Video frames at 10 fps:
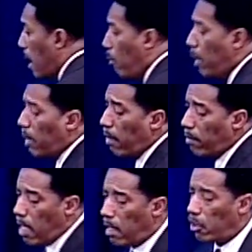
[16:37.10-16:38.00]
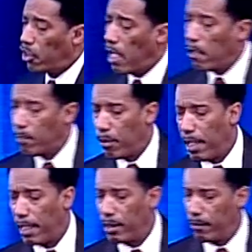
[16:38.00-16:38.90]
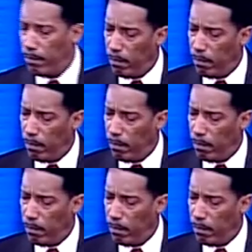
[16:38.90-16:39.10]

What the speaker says: Can we give God a shout of praise?